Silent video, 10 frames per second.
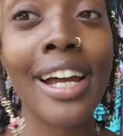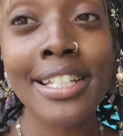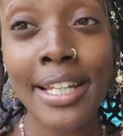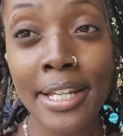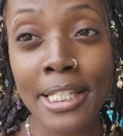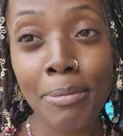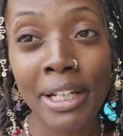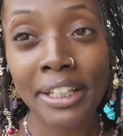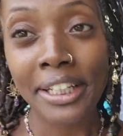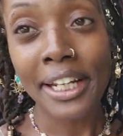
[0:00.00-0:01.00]
as I
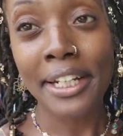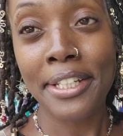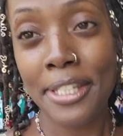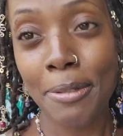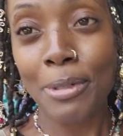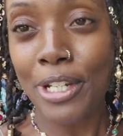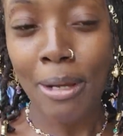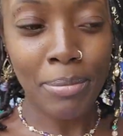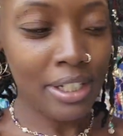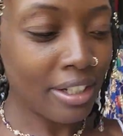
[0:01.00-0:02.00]
expected I did some
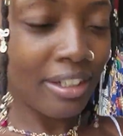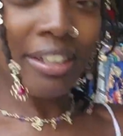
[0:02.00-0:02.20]
shopping